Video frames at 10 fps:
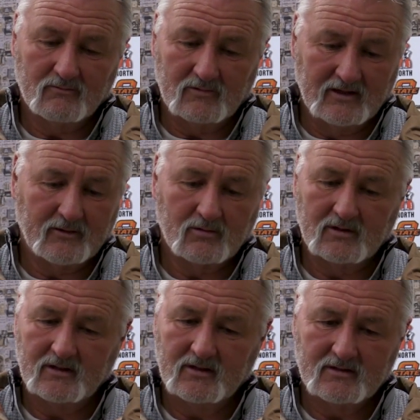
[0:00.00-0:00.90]

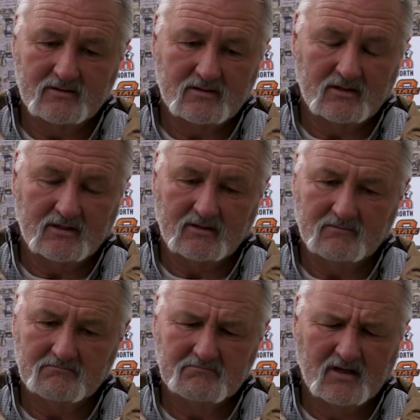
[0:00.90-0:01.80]
literally as,
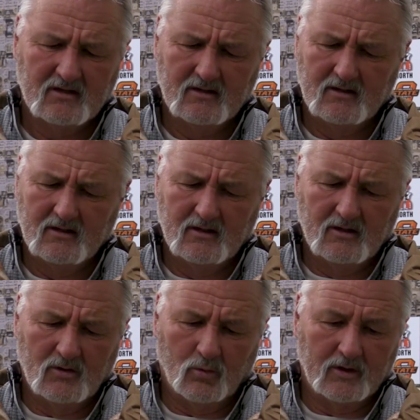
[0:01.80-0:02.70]

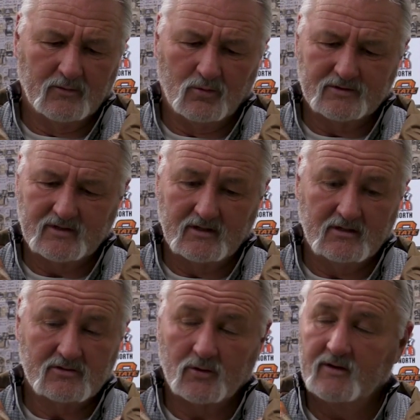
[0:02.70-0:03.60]
one was
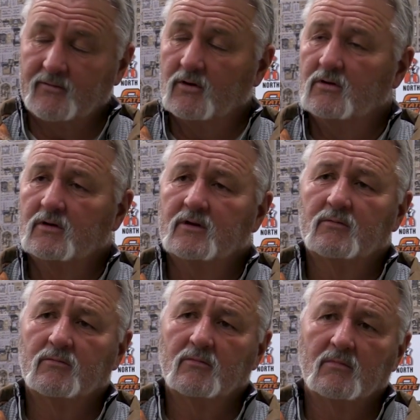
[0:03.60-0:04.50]
a tree frog.
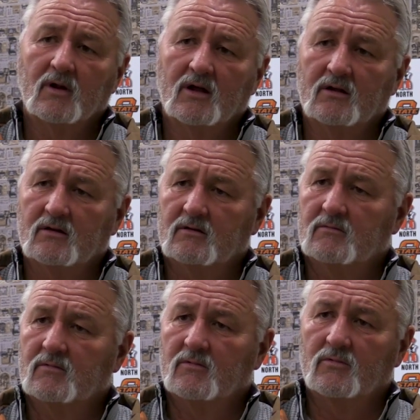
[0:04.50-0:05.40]

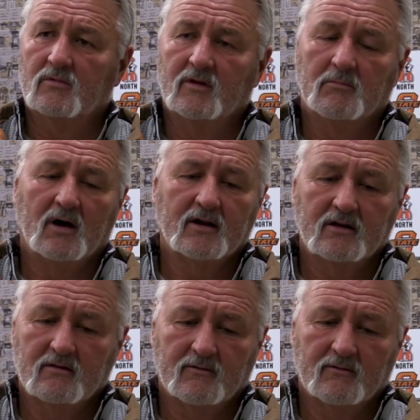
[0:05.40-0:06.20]
The body of